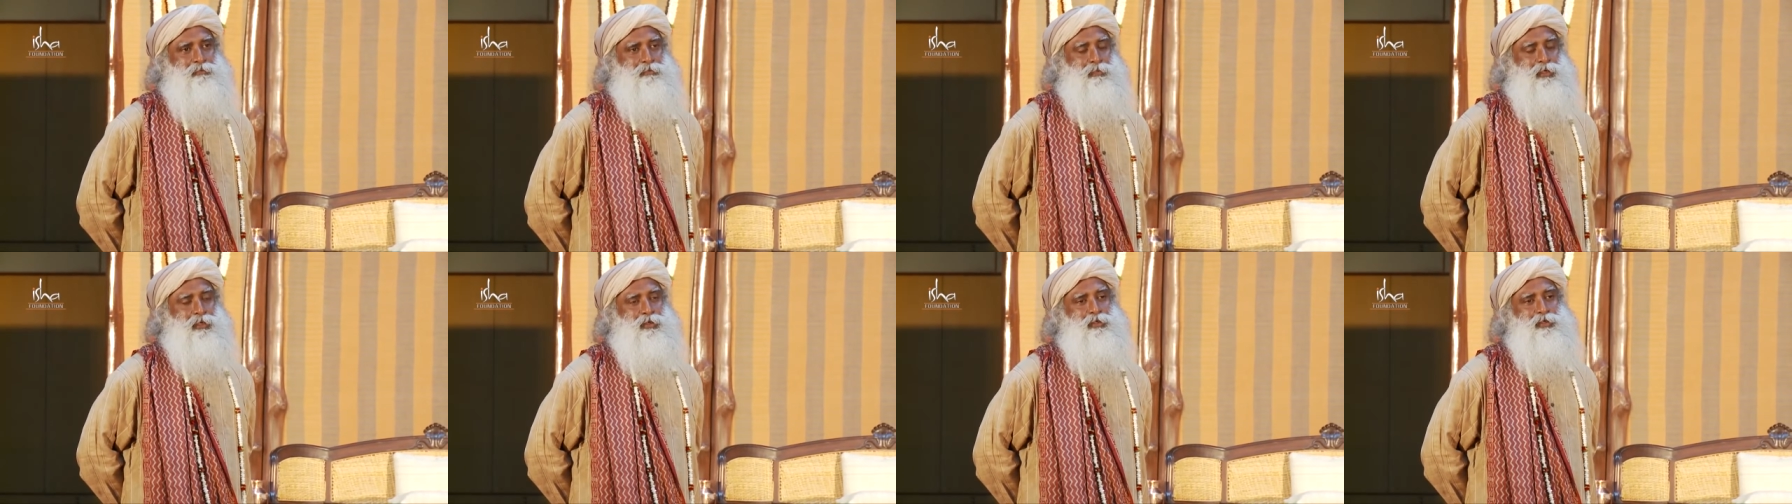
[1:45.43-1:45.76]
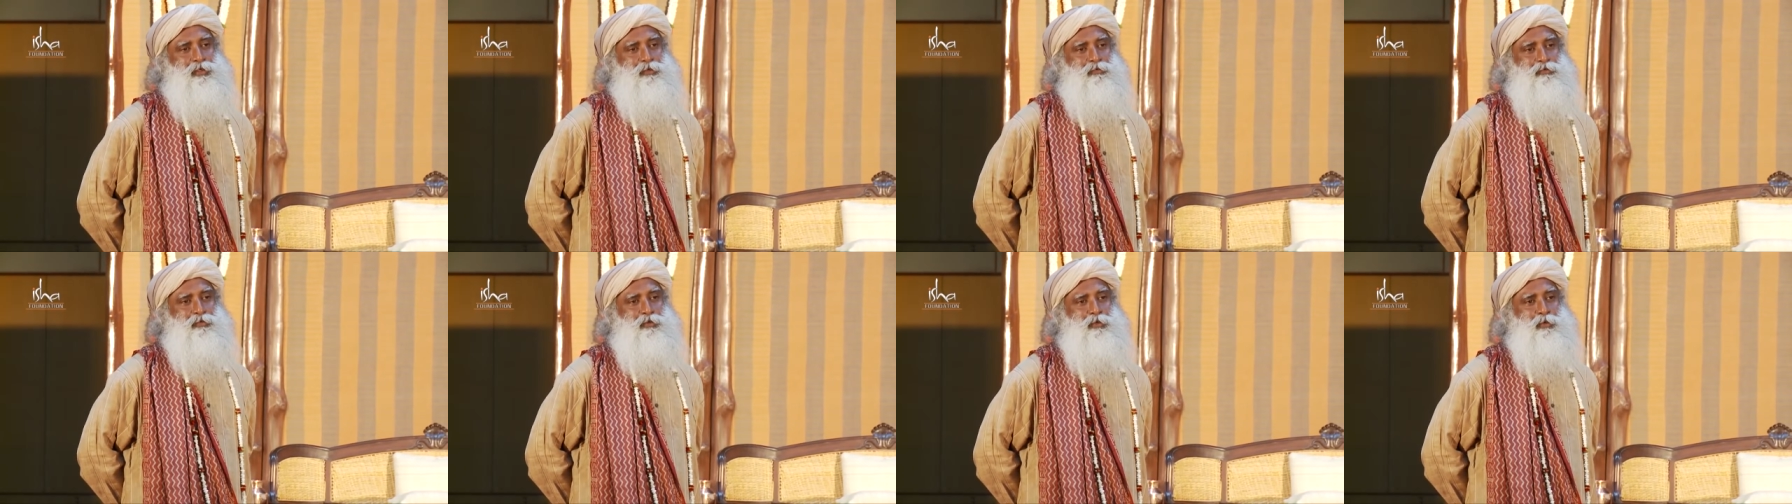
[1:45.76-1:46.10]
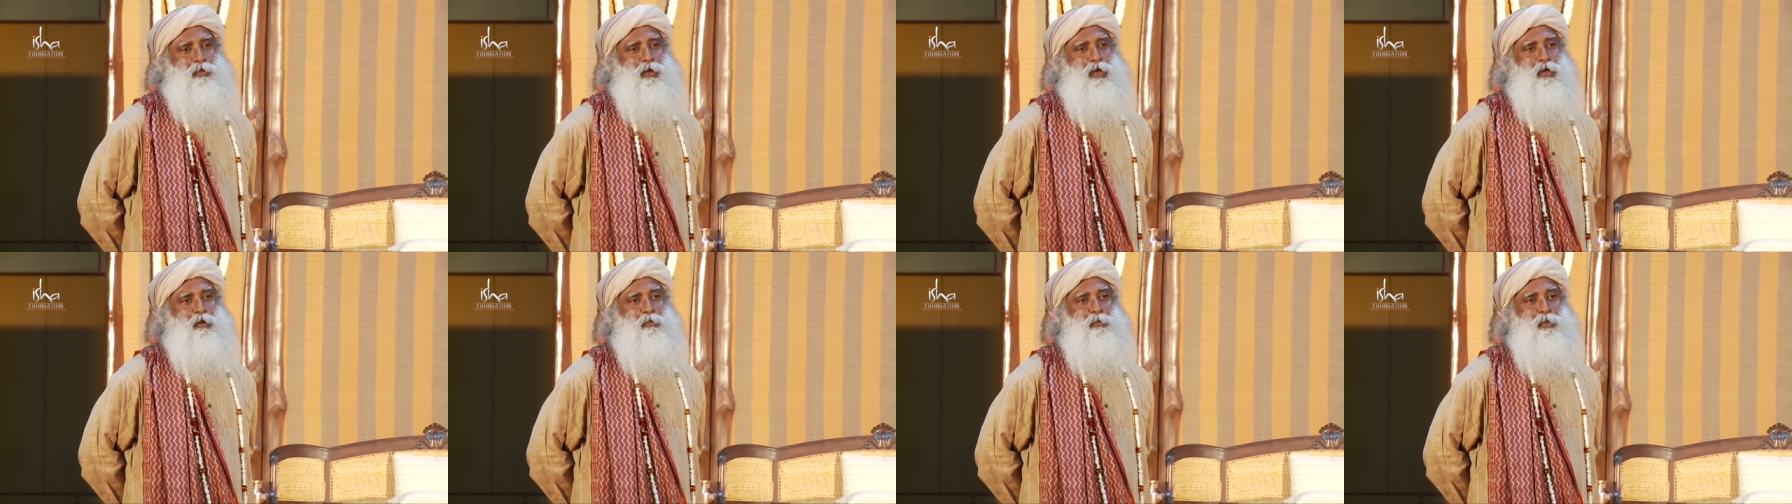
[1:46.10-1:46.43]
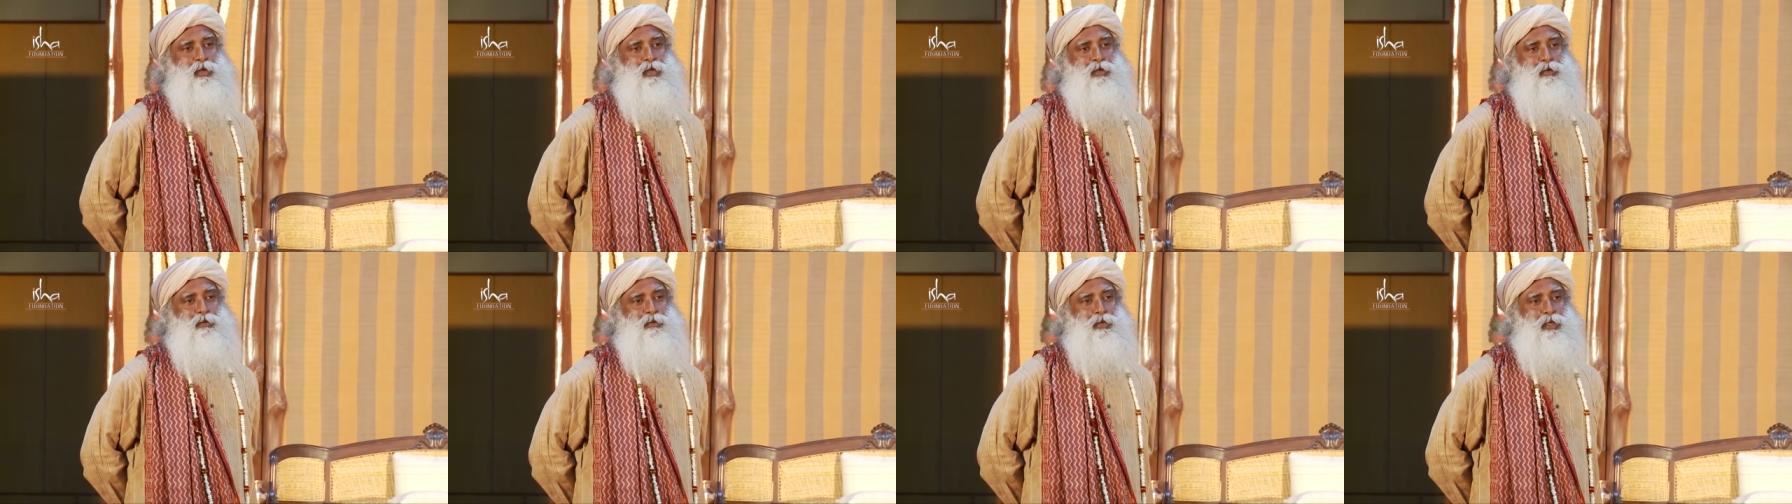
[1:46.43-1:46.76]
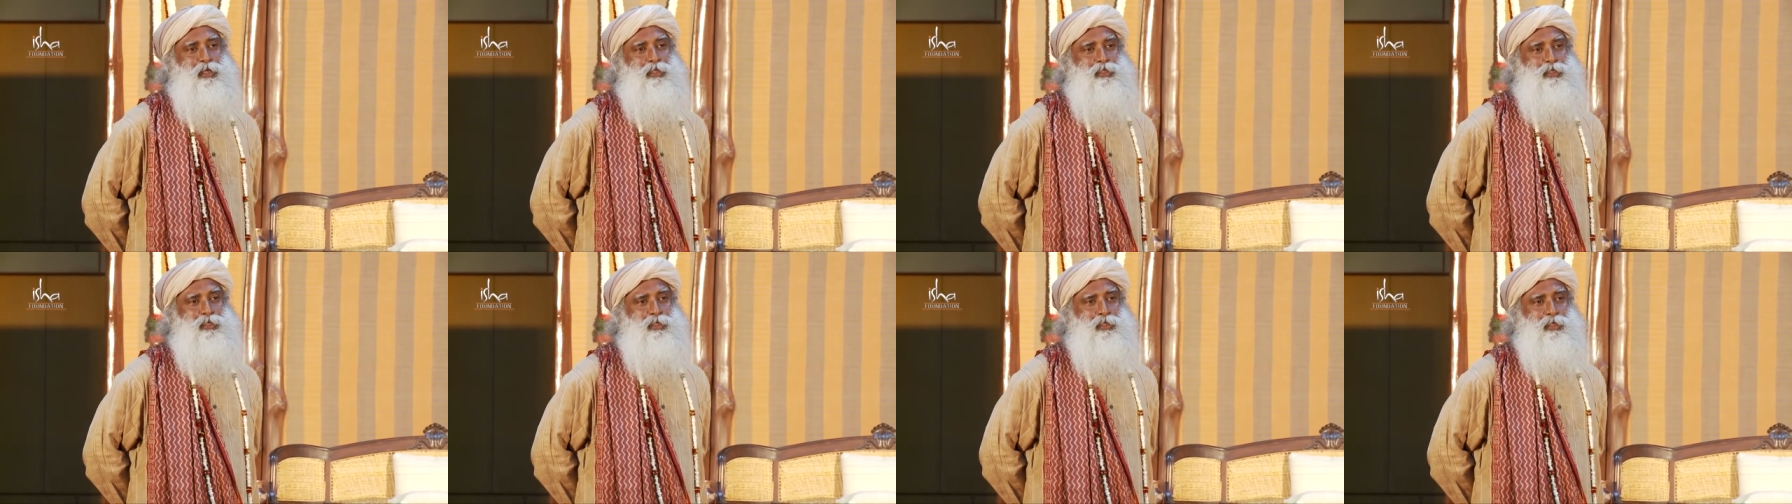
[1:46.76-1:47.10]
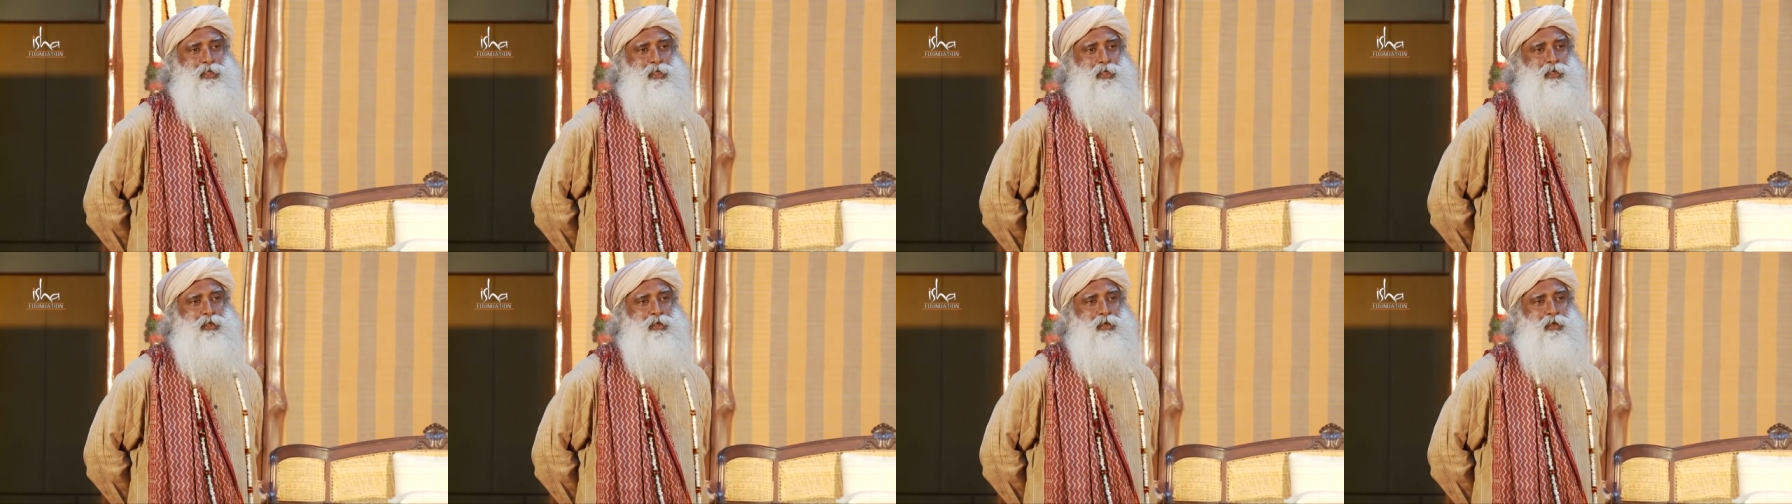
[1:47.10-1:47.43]
Because if you want to be a good
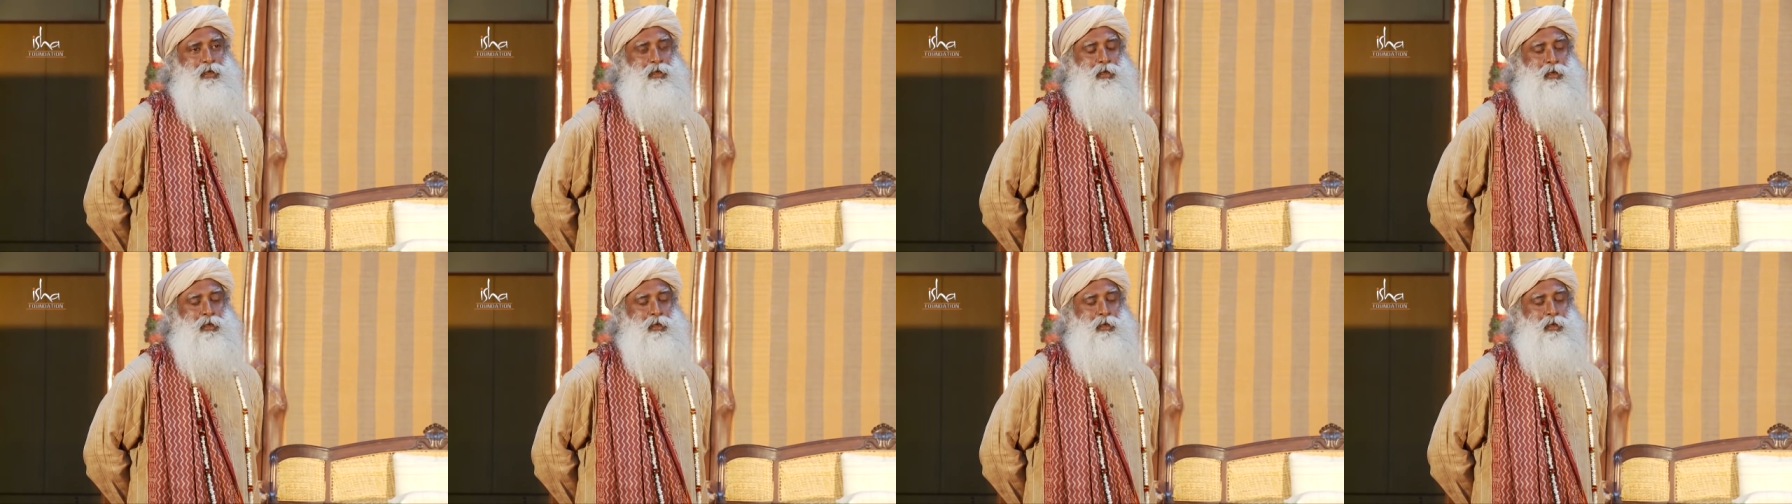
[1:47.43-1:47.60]
engineer,